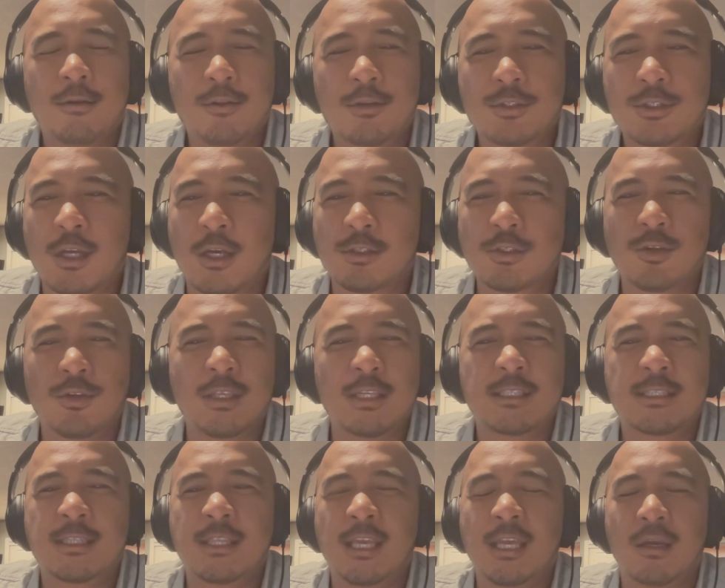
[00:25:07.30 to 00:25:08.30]
there's also
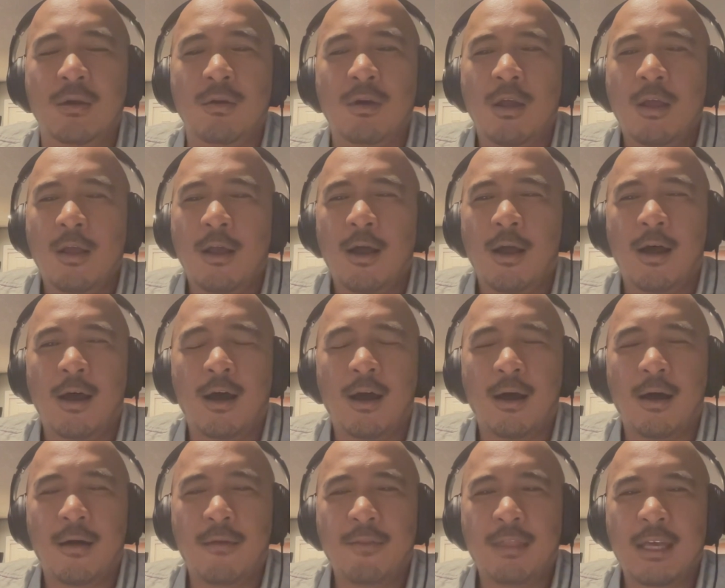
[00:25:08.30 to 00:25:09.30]
this thing
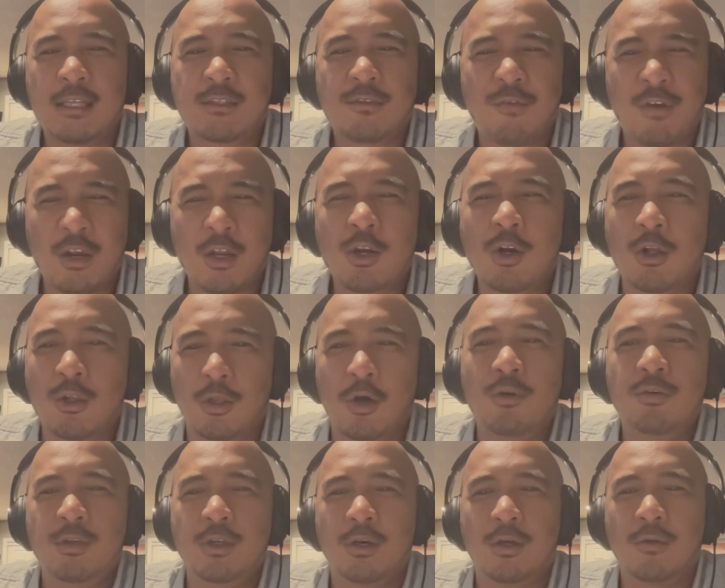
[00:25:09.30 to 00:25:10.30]
that's very
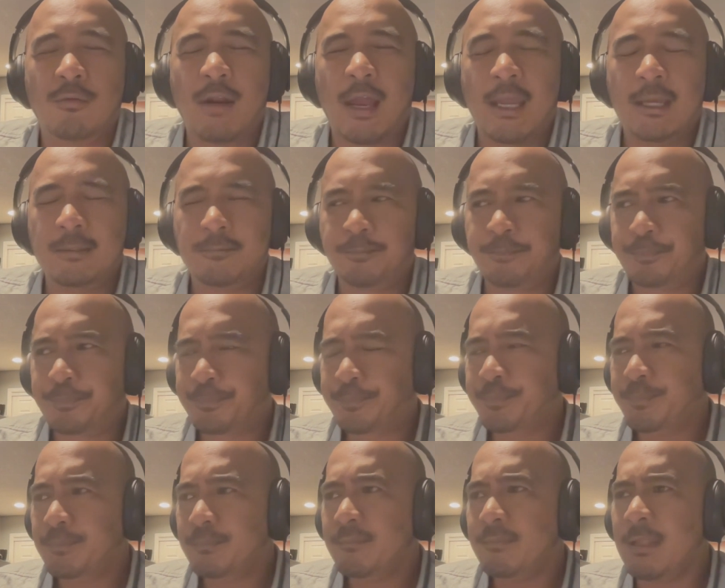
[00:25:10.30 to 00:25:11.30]
colonial, right?
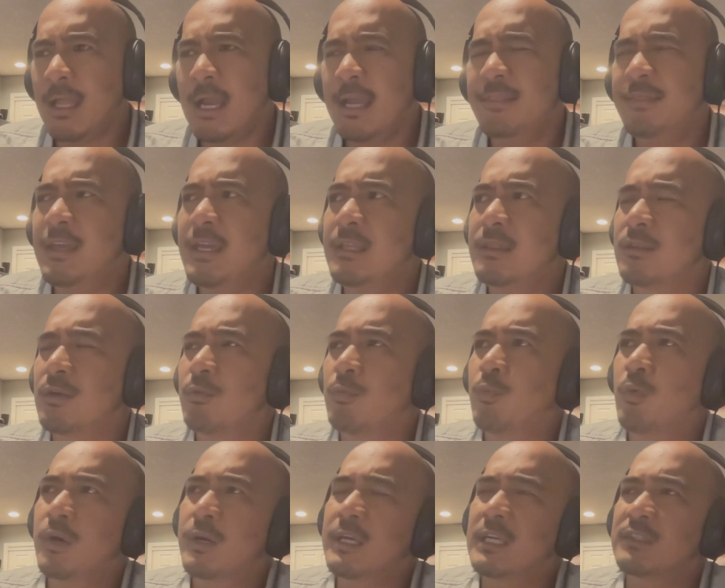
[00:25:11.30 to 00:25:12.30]
I think the
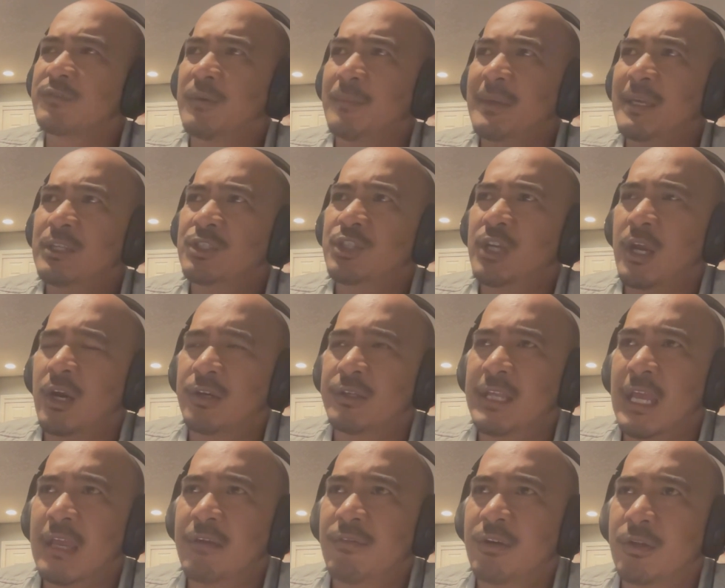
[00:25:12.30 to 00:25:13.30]
work is from E.J.R.
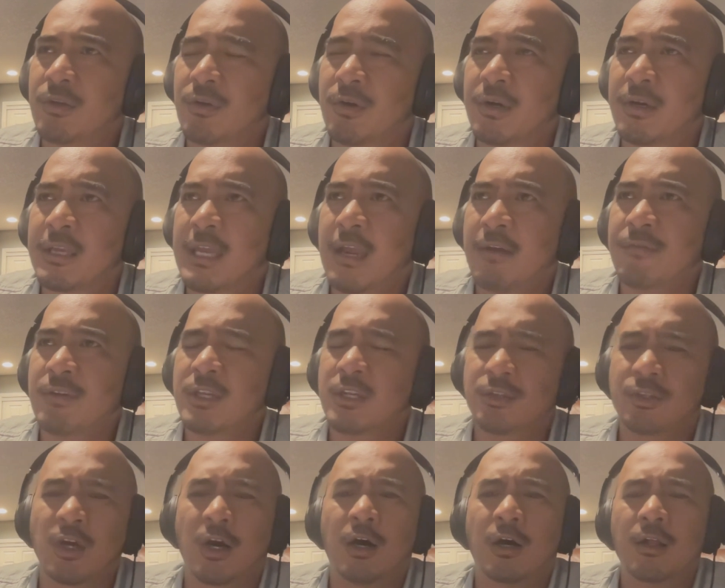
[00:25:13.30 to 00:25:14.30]
David or Kevin
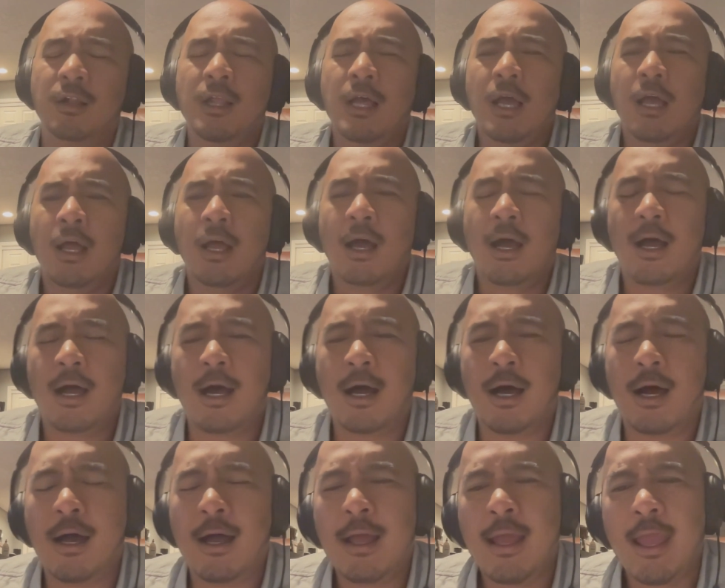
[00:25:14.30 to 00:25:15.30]
Nadal,
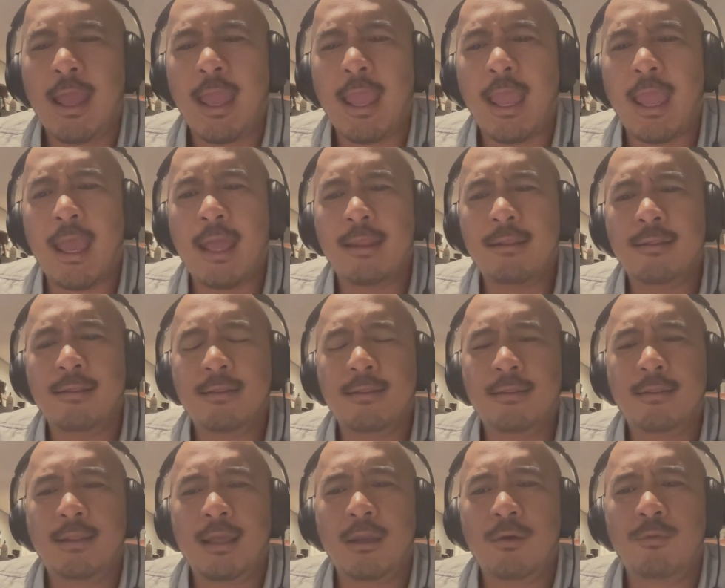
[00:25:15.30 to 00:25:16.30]
uh, and
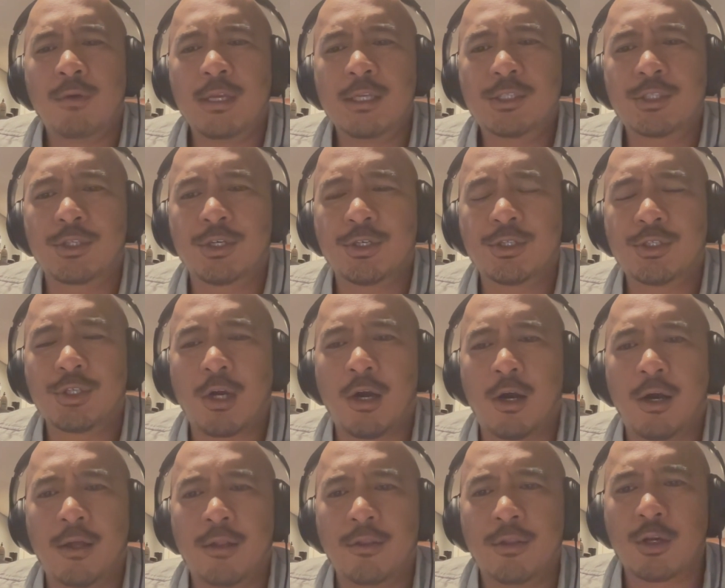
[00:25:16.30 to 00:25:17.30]
they research
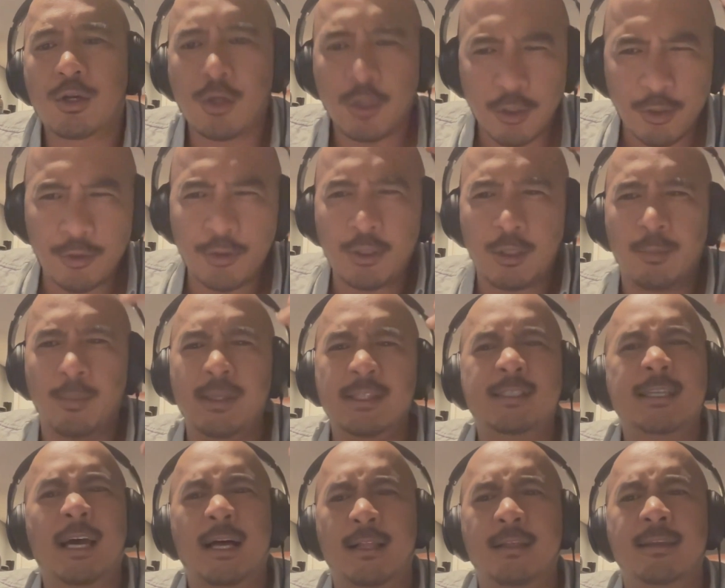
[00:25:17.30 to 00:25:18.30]
on the colonial
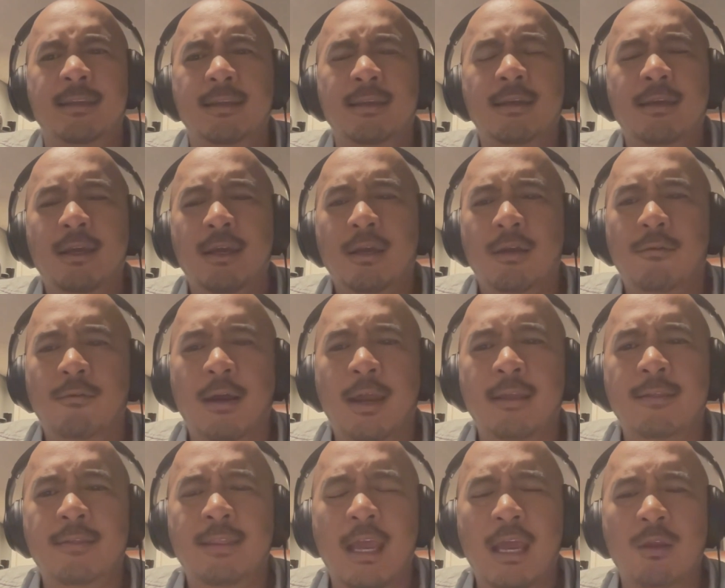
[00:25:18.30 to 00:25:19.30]
mentality,
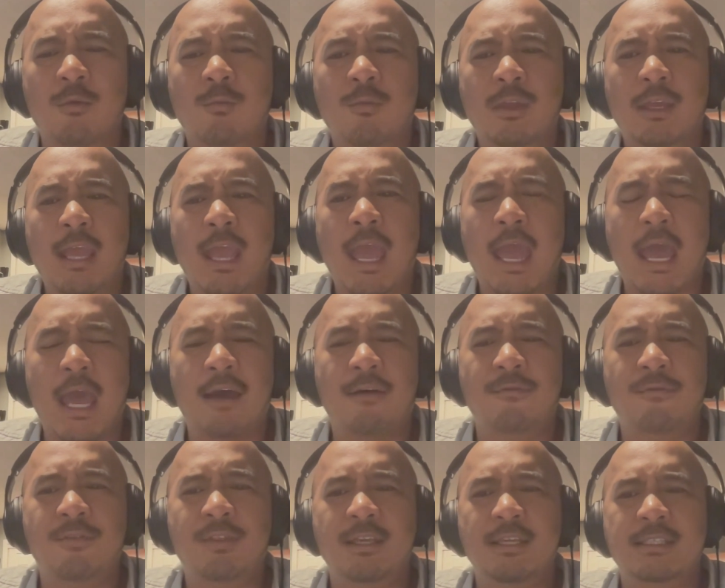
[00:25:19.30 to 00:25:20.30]
right? That we
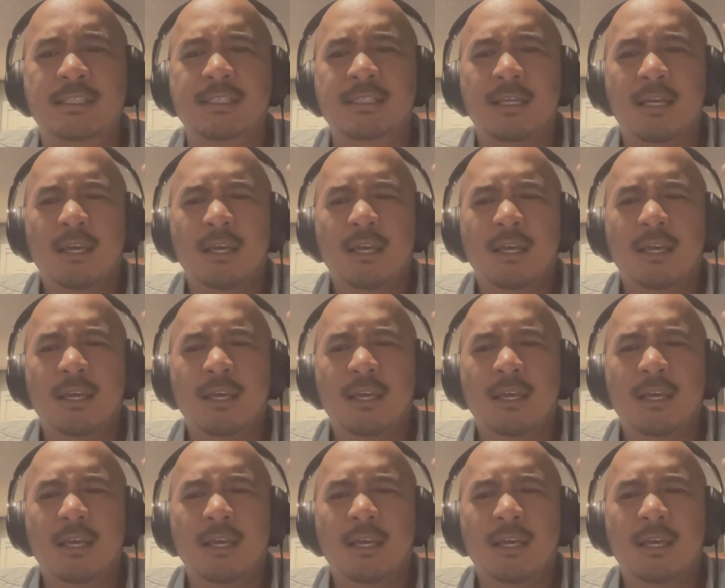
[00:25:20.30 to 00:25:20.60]
have this